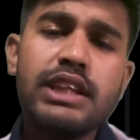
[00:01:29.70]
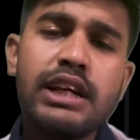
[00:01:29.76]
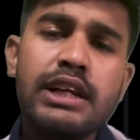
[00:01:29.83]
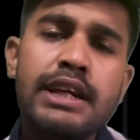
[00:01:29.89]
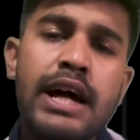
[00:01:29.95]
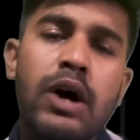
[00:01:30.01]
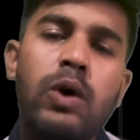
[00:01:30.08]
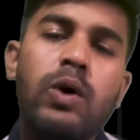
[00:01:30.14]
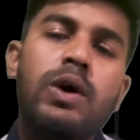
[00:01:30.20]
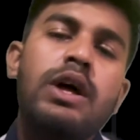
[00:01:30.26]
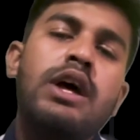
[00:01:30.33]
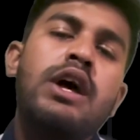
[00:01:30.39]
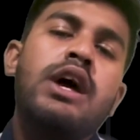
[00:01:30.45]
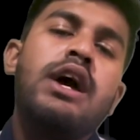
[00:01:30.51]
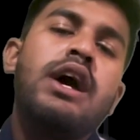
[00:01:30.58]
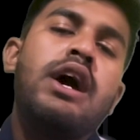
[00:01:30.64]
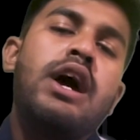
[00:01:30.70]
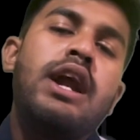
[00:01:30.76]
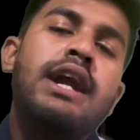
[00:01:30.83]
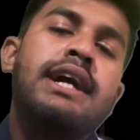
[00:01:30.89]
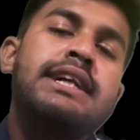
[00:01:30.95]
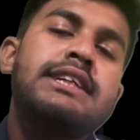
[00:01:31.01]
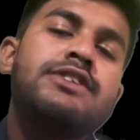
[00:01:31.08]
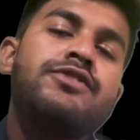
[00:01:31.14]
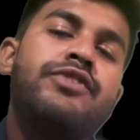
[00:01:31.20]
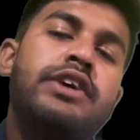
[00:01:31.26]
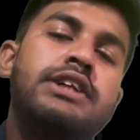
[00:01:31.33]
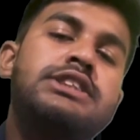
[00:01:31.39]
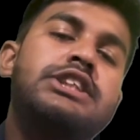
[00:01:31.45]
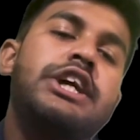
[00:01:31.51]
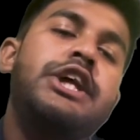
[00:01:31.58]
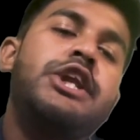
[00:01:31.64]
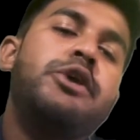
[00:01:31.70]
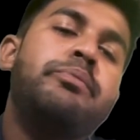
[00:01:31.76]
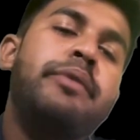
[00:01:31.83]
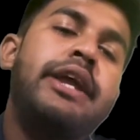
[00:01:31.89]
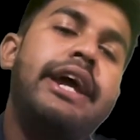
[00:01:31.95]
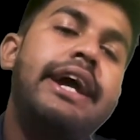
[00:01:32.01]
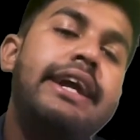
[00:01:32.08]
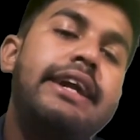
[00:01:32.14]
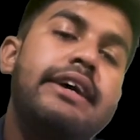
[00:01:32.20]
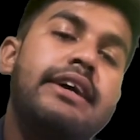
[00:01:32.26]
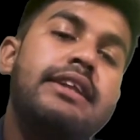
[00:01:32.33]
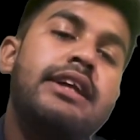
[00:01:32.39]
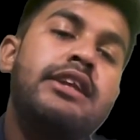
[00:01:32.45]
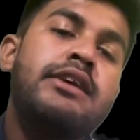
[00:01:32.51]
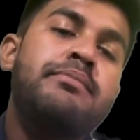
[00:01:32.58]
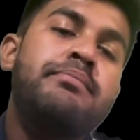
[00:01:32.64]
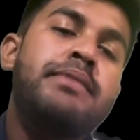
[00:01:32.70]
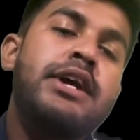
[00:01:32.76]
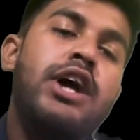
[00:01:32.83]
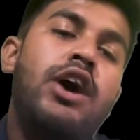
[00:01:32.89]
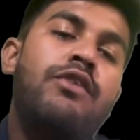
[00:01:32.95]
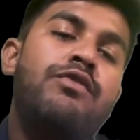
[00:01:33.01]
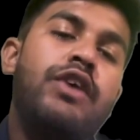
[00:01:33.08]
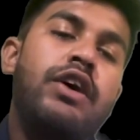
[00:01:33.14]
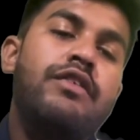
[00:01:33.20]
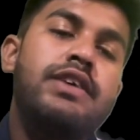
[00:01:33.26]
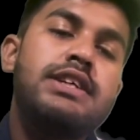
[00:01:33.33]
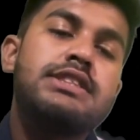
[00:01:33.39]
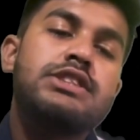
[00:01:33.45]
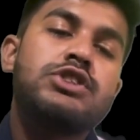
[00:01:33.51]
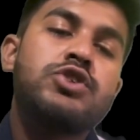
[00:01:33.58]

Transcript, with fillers: Now, let us first enumerate the number of vowels.